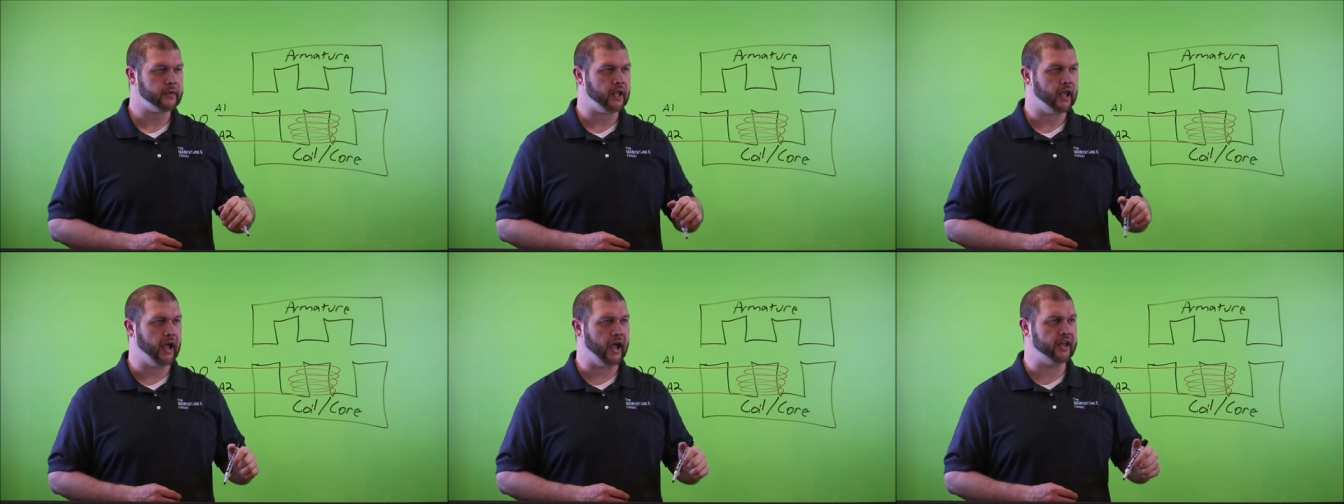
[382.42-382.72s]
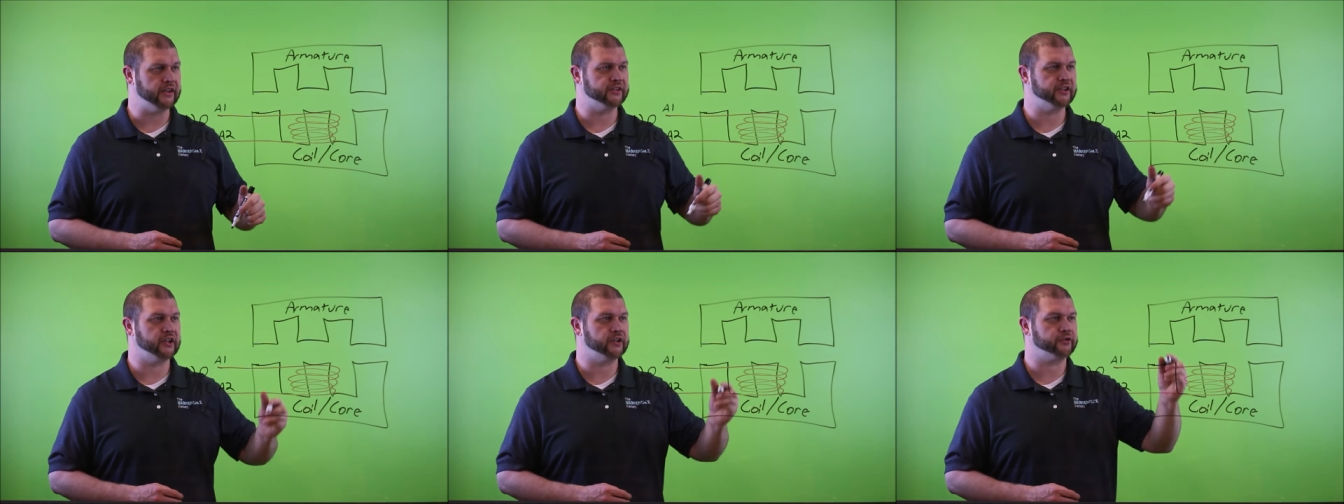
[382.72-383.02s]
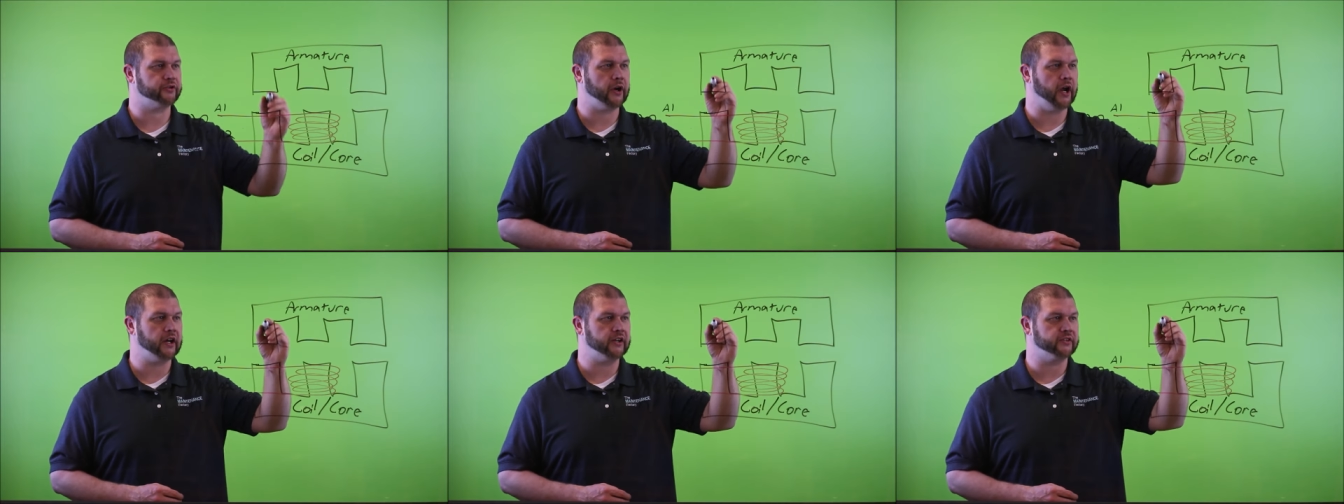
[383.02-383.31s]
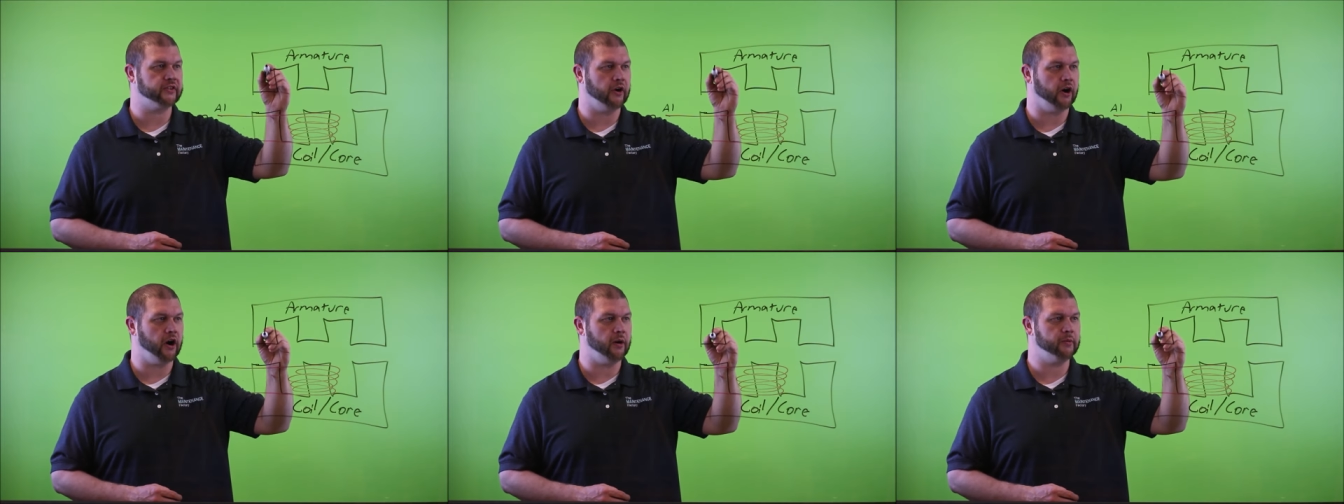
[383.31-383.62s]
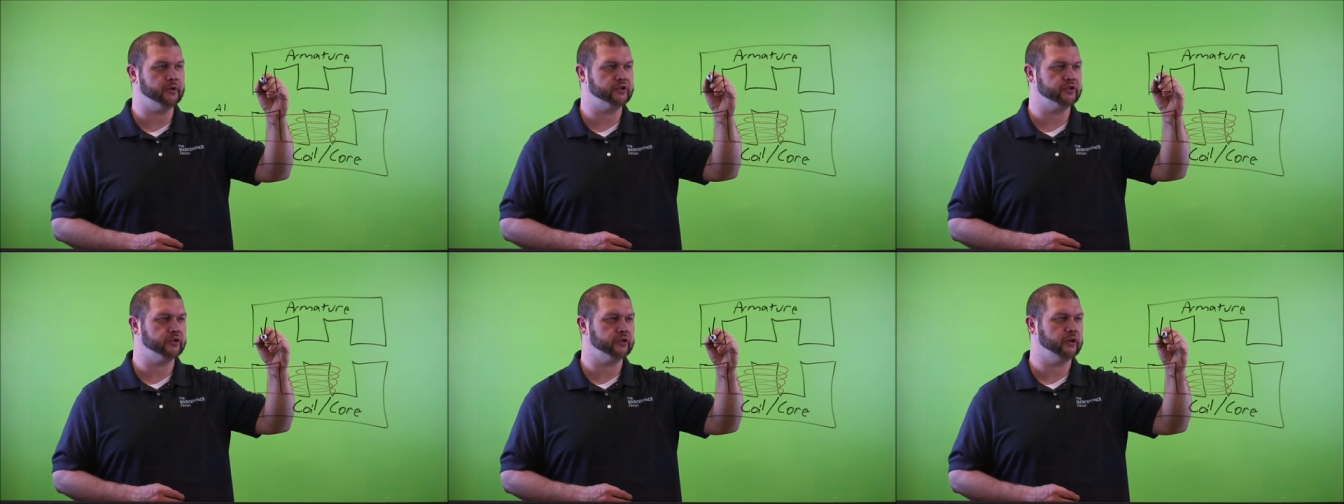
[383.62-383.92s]
As it attracts the
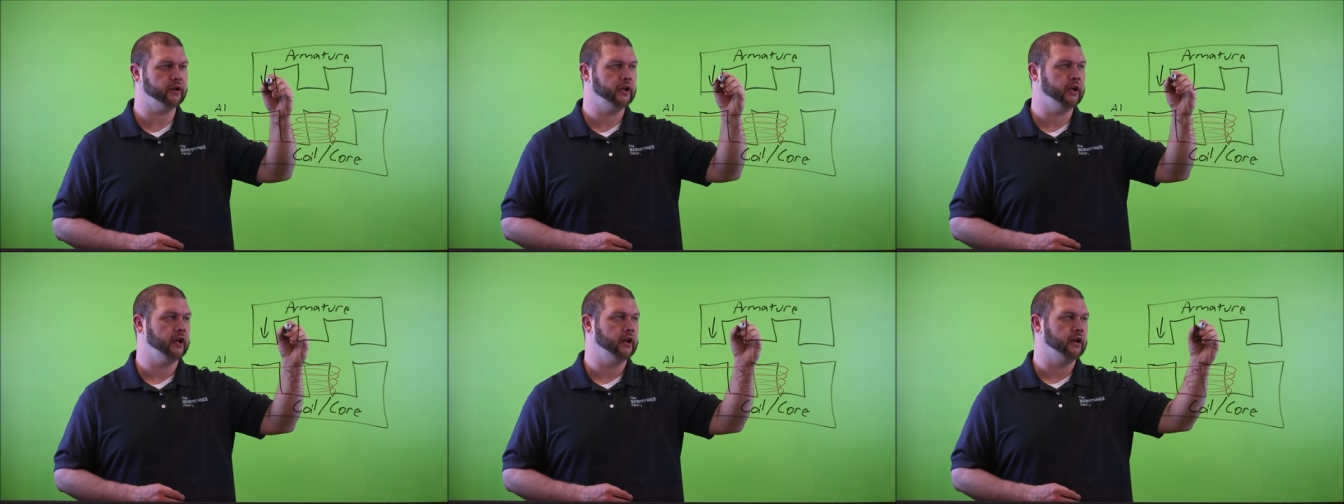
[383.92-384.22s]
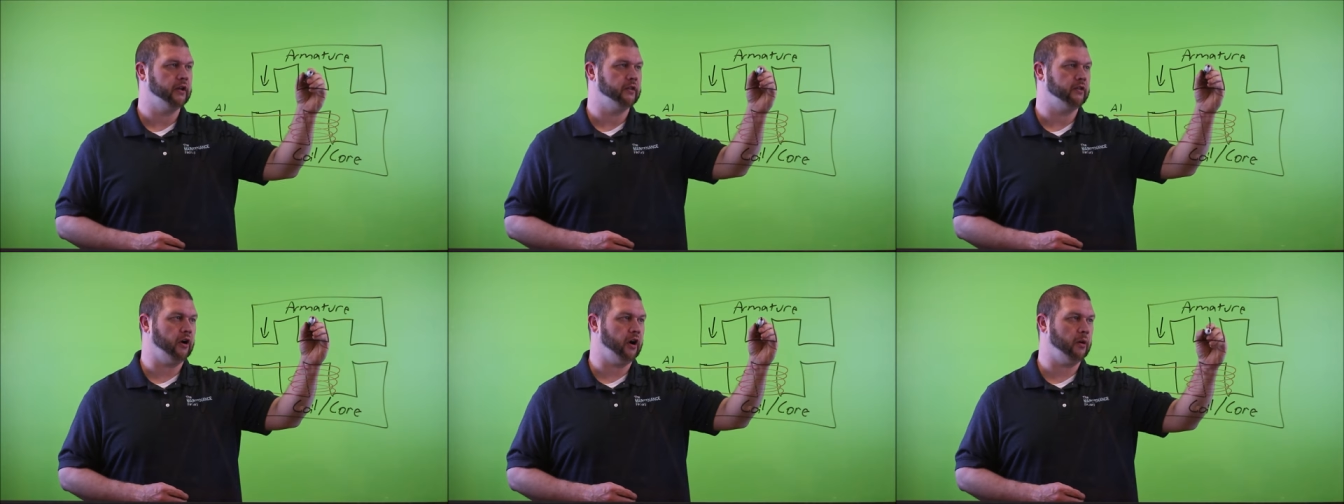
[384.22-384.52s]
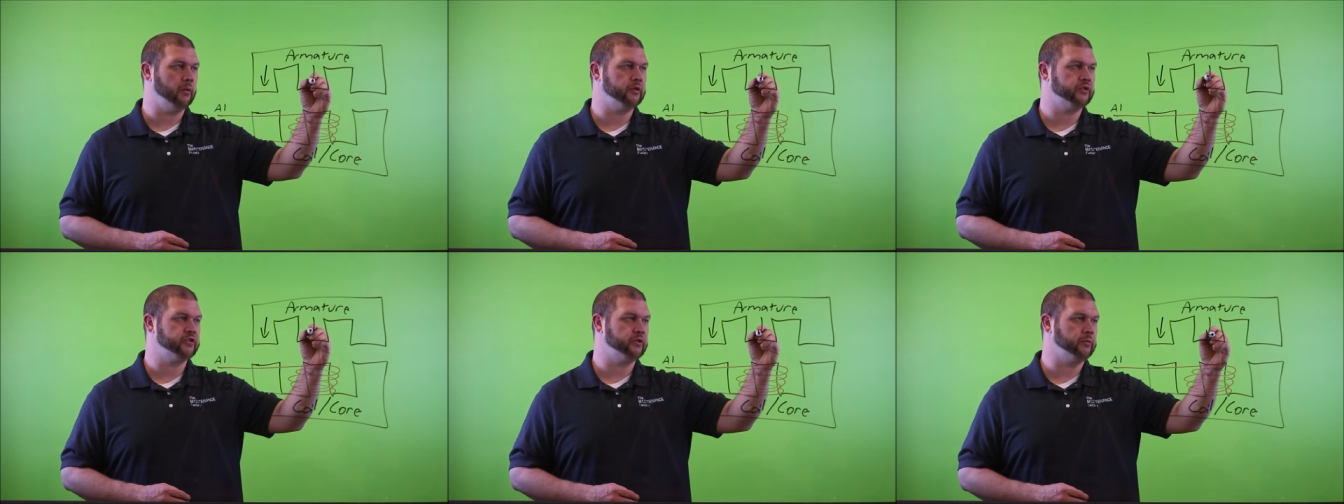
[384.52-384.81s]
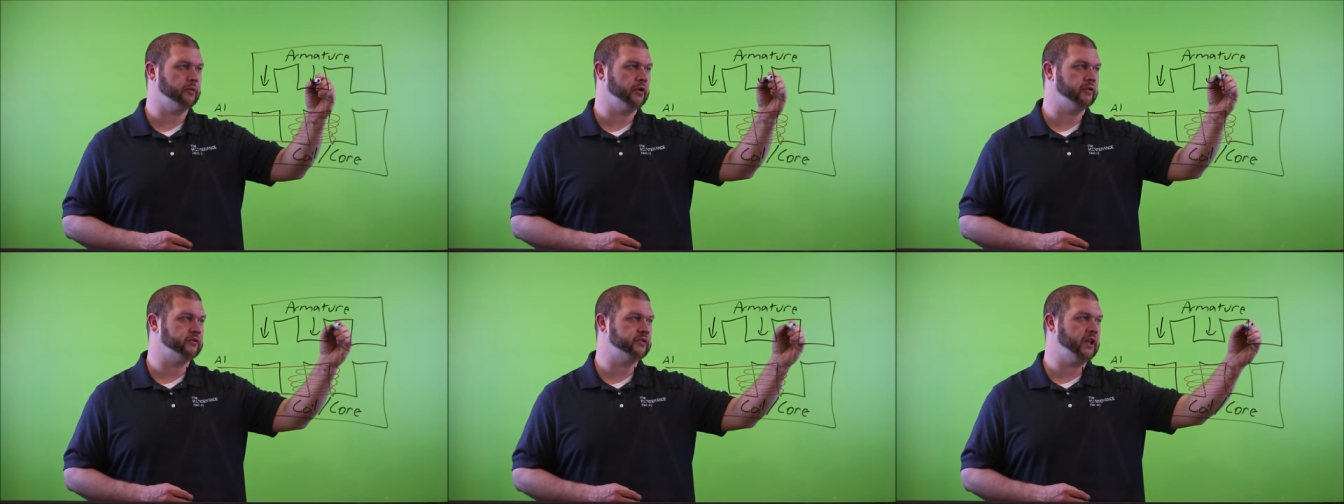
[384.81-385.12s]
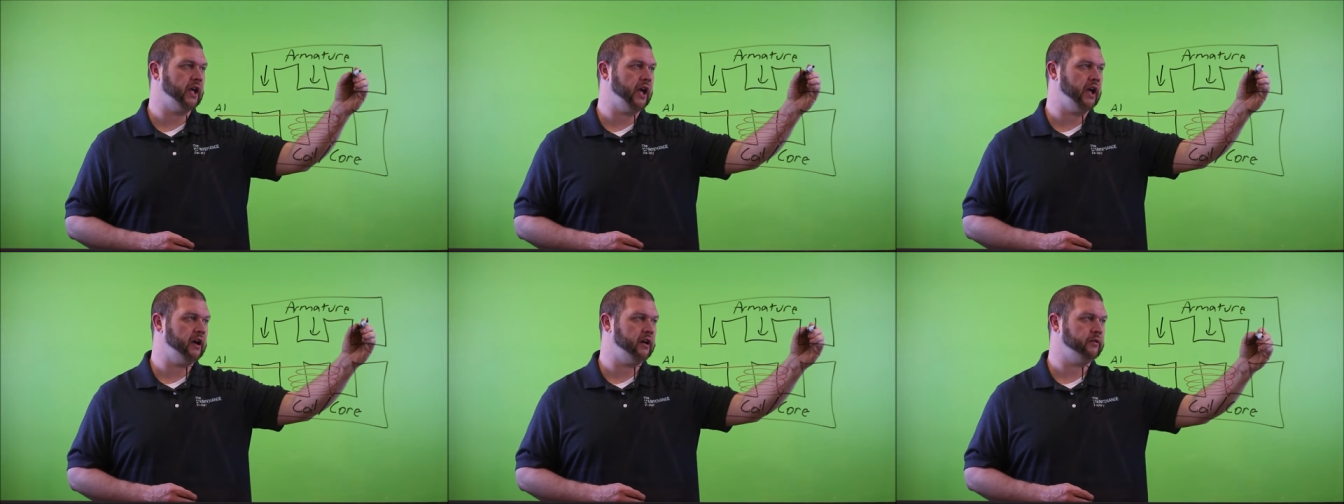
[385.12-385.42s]
armature, the armature moves
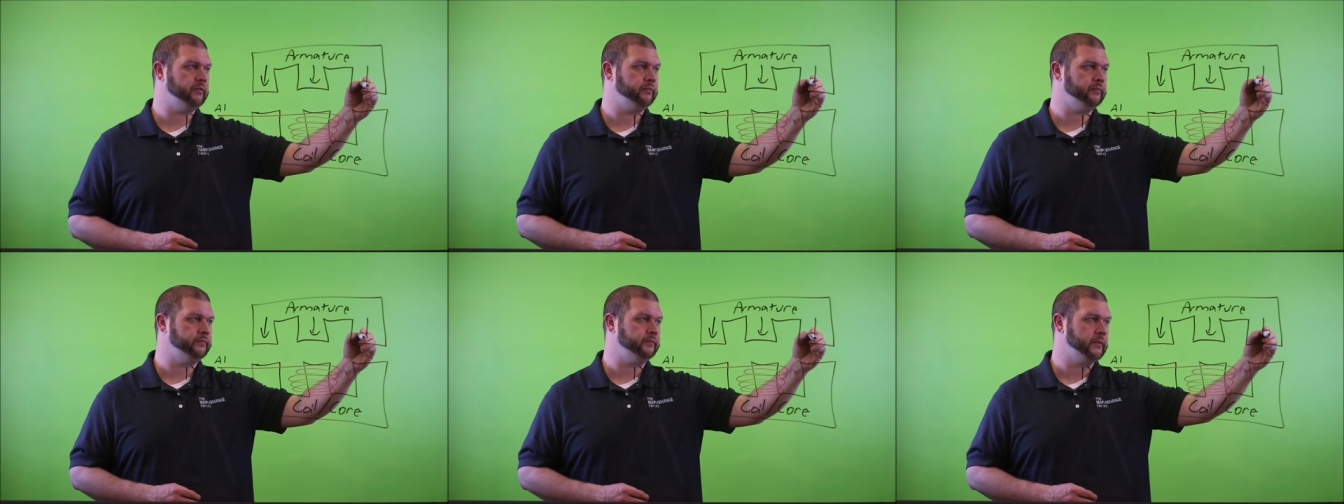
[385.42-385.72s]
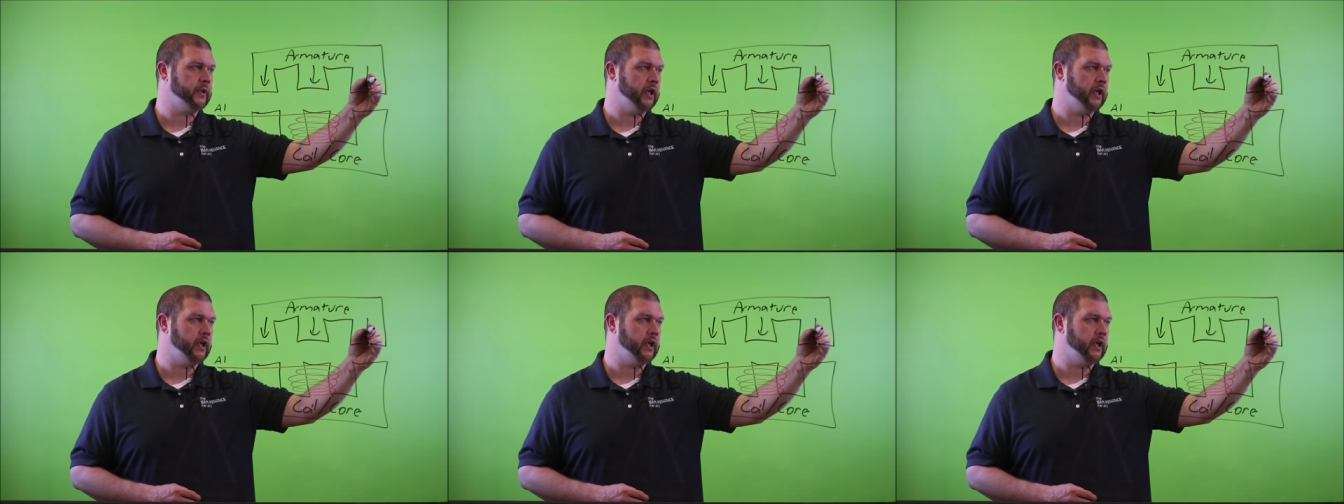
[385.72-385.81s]
down